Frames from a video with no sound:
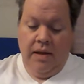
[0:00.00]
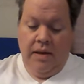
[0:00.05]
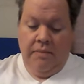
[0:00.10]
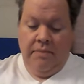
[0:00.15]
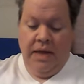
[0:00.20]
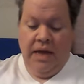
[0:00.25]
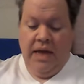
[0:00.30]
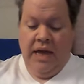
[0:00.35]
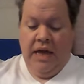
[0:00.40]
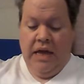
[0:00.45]

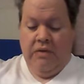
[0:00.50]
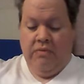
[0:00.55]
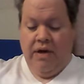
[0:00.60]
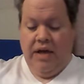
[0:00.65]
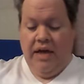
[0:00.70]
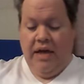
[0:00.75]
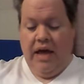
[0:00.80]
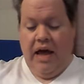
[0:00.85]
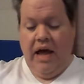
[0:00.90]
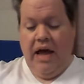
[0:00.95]
But
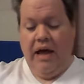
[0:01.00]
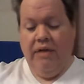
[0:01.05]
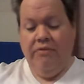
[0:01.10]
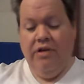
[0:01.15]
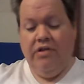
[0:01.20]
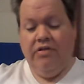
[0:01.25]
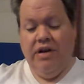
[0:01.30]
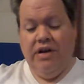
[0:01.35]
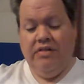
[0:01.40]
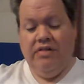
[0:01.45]
anyway, I
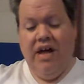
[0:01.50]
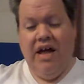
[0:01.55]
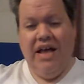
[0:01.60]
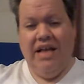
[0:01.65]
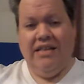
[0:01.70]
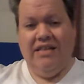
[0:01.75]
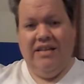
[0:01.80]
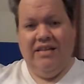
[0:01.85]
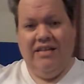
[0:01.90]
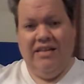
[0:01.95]
really
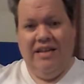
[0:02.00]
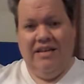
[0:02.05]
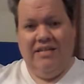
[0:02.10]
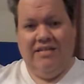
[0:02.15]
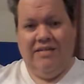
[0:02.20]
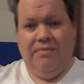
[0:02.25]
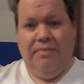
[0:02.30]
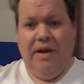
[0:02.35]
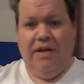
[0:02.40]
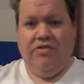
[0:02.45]
liked
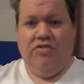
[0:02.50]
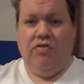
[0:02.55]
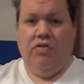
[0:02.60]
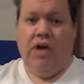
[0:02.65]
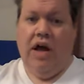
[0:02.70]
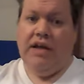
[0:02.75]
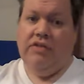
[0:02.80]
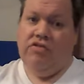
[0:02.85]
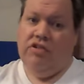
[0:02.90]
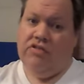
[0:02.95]
this special.
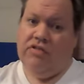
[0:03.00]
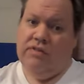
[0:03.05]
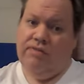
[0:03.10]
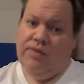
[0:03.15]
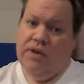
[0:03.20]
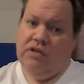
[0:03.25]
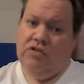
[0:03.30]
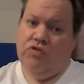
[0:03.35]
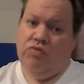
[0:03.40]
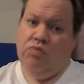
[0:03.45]
I just
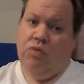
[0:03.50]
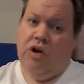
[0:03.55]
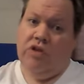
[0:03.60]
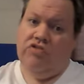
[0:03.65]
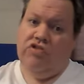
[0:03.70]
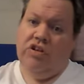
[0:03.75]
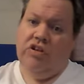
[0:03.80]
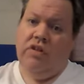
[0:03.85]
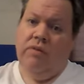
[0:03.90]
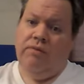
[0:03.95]
finished
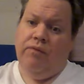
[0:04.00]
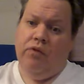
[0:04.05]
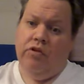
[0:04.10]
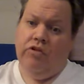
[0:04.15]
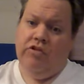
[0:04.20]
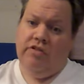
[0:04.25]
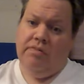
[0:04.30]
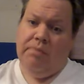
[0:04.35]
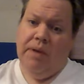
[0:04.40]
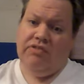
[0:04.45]
watching it. The full
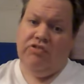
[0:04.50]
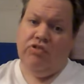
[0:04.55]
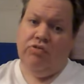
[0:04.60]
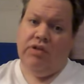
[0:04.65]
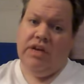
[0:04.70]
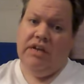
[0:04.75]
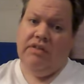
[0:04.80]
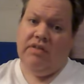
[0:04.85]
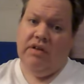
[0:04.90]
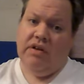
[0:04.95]
special
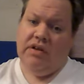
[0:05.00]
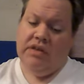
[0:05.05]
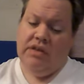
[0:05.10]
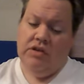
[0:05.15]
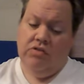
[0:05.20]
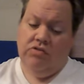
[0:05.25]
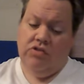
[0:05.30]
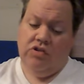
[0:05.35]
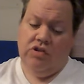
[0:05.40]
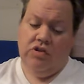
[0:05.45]
is on
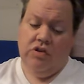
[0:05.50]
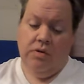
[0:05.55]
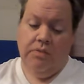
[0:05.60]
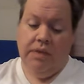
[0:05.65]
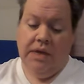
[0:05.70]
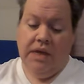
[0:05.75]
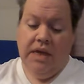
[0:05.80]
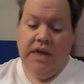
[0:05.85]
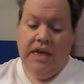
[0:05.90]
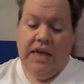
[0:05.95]

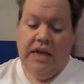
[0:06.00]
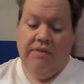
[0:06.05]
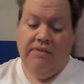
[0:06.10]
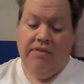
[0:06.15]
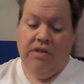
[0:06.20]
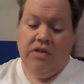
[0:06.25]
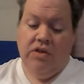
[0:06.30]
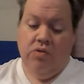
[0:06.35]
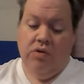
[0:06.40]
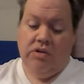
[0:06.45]
YouTube,
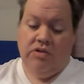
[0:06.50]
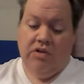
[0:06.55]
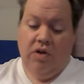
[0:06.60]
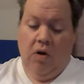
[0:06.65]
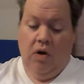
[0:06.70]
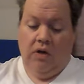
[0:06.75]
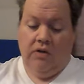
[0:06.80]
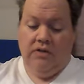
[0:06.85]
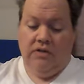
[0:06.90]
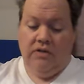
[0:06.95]
even though it's
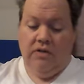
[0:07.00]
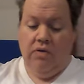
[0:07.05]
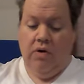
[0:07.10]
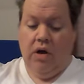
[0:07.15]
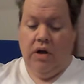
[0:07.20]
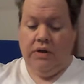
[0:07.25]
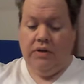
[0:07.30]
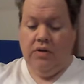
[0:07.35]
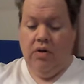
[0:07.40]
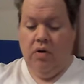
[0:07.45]
also
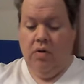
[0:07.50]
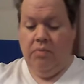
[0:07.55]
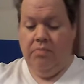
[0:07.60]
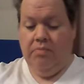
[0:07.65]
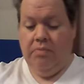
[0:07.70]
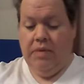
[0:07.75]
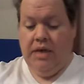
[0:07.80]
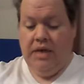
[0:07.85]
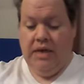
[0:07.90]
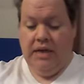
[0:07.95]
on
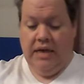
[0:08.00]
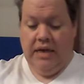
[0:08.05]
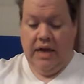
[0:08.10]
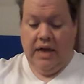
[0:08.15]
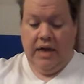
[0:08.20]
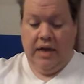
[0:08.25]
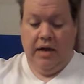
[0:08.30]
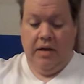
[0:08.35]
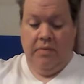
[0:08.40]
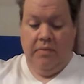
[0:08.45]
home
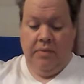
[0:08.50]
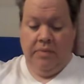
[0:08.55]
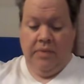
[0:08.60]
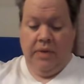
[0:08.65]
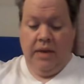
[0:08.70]
media.